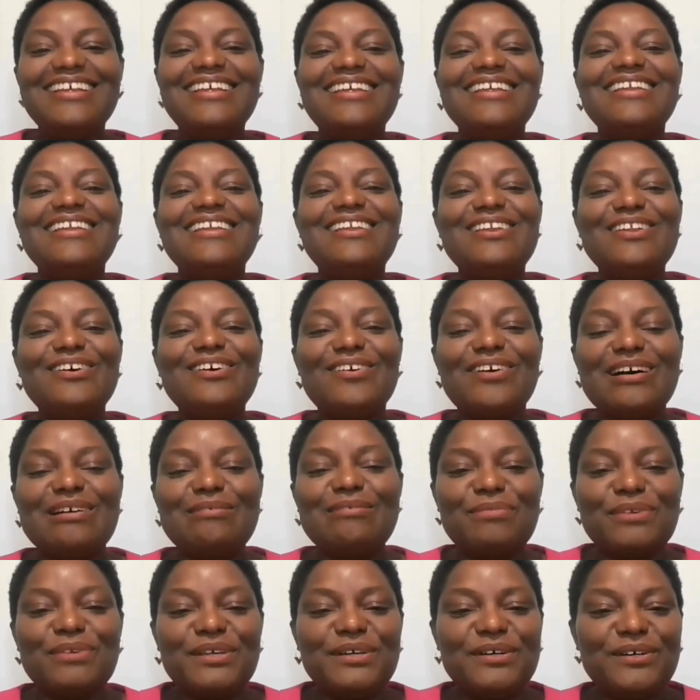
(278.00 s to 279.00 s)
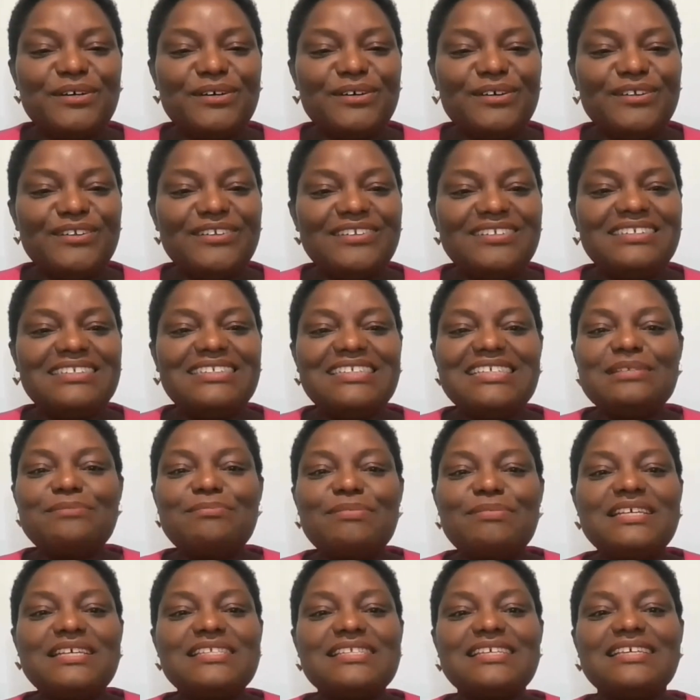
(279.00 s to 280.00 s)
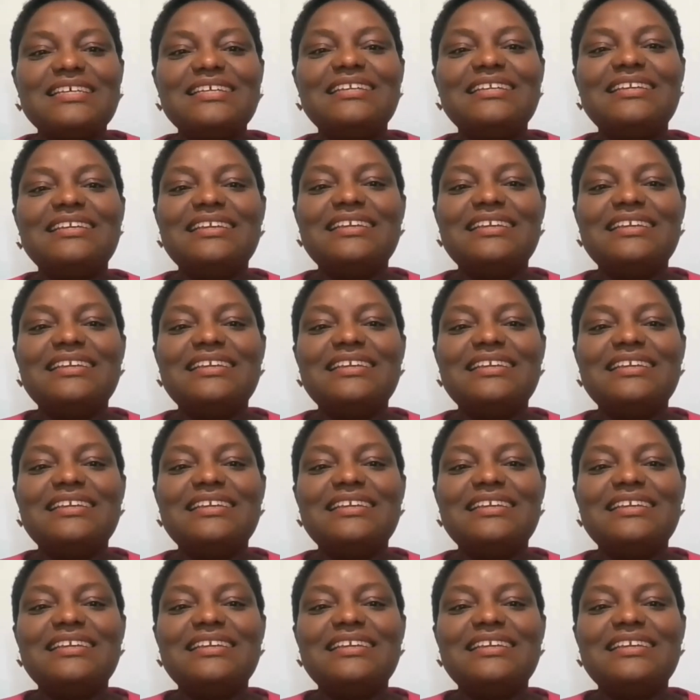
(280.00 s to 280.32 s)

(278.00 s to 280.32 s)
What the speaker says: lo and behold, this person